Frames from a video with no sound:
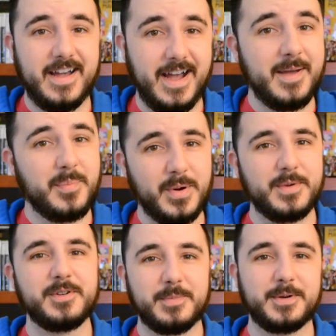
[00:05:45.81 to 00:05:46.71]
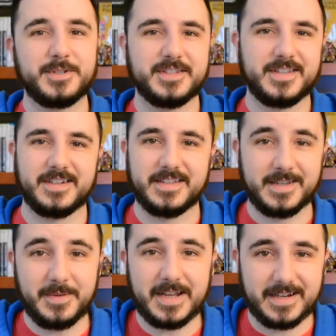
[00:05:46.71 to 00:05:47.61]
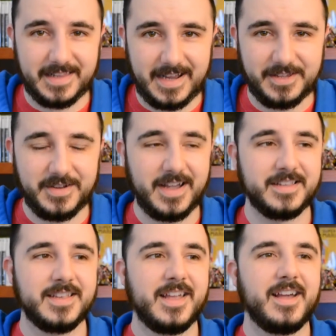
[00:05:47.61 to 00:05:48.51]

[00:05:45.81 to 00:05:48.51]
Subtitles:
I'm prone to motion sickness, I'm not gonna lie to you guys.